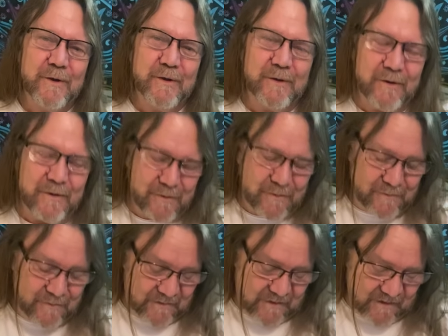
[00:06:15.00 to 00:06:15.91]
You know,
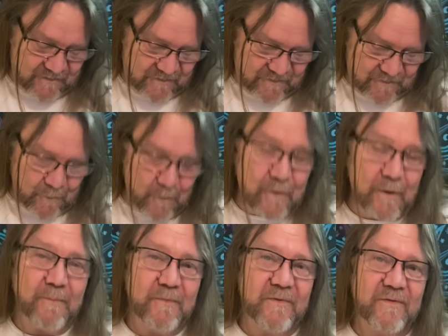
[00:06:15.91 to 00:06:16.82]
you got your sword
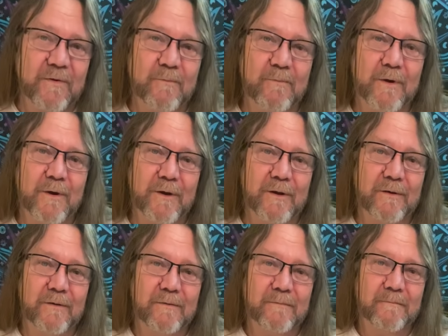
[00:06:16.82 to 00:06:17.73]
up to somebody.
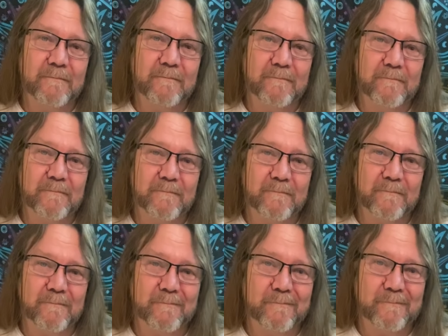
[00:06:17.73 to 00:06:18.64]

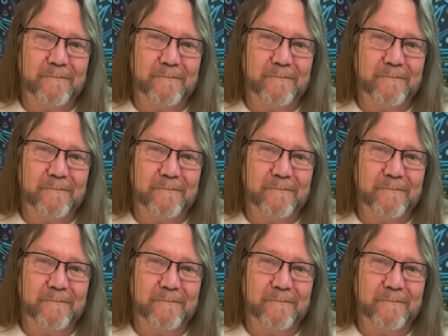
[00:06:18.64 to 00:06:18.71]
Hmm?